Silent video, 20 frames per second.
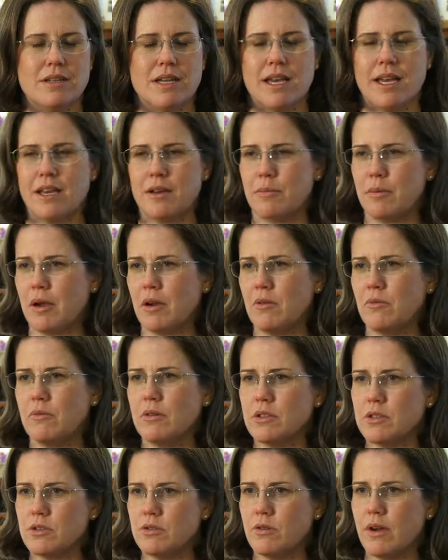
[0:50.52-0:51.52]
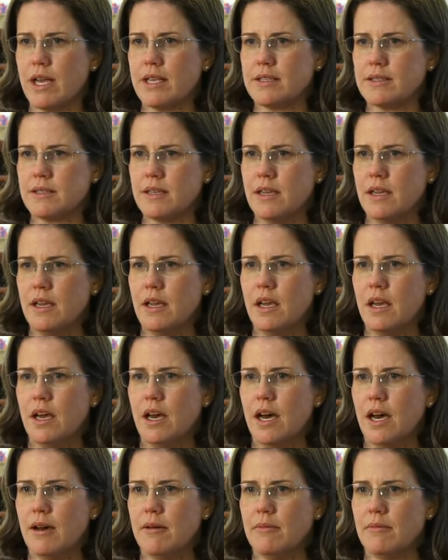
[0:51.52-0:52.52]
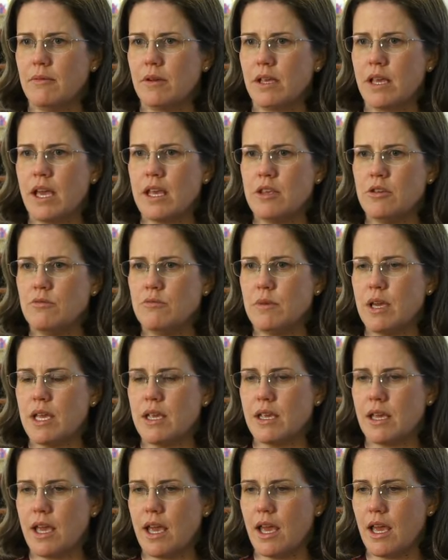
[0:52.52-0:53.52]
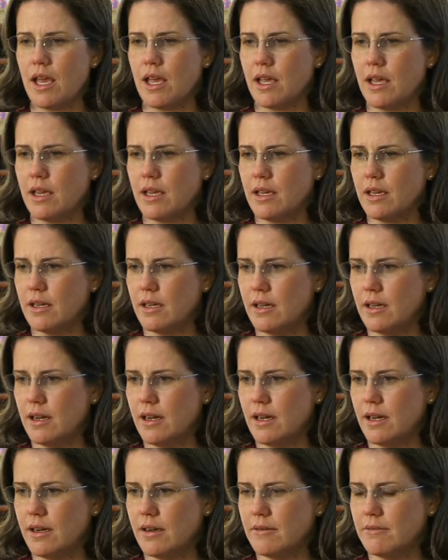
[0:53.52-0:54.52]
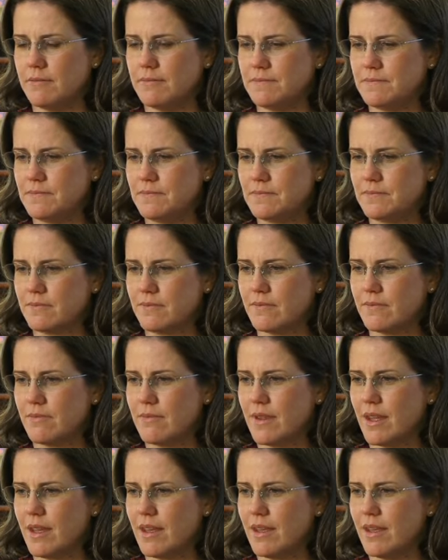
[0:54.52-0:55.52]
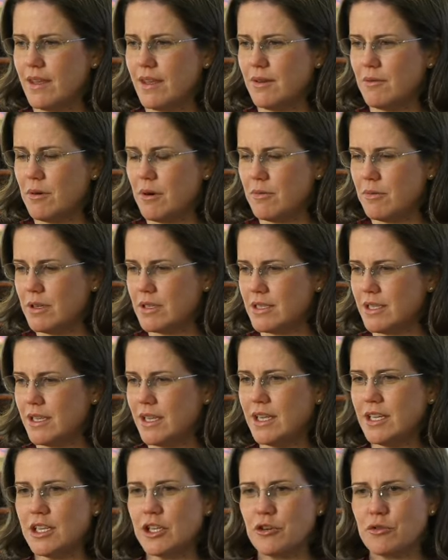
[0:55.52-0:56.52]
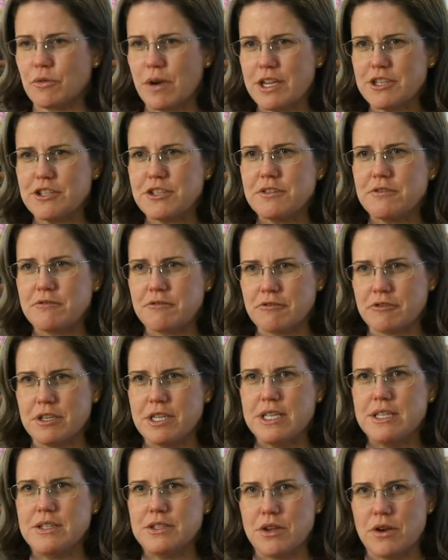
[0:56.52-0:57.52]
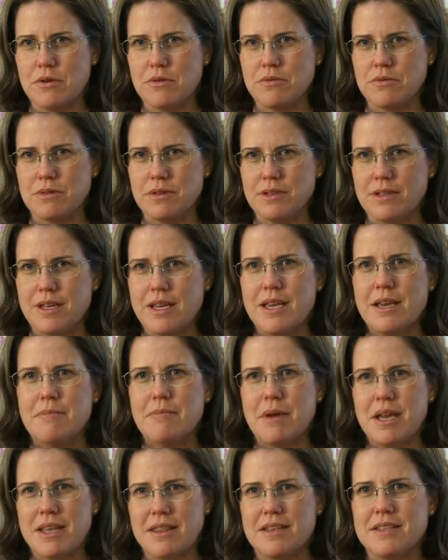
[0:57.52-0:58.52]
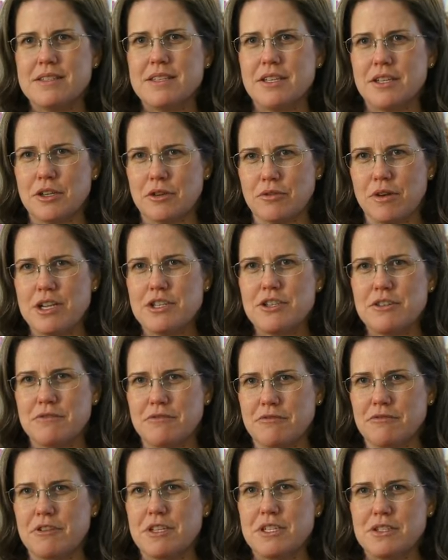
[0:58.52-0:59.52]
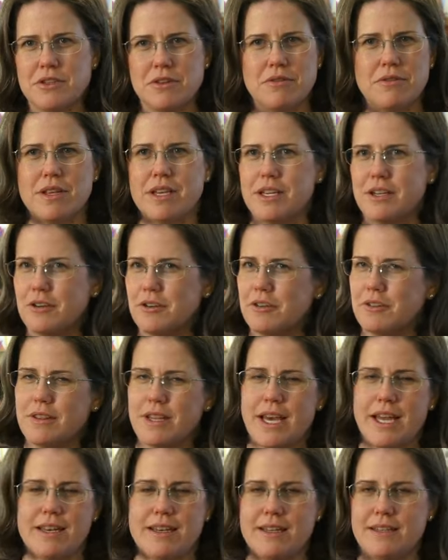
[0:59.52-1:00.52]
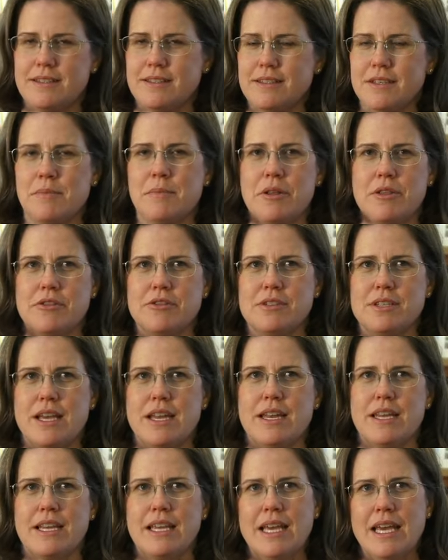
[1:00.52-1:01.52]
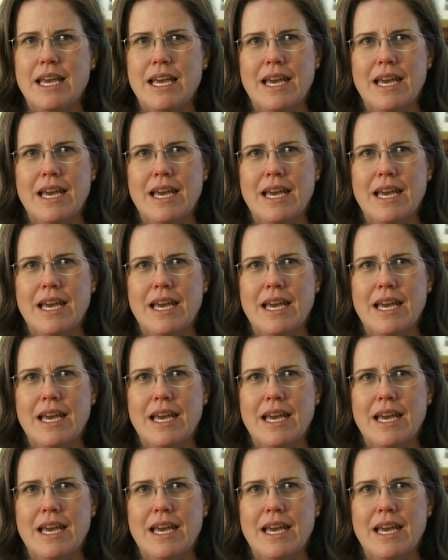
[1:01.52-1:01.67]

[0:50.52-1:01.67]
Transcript: I had a parent once who asked, um, can you make a um, what was it? An aggression-free zone. Make this an aggression-free zone. They had heard that in some other setting.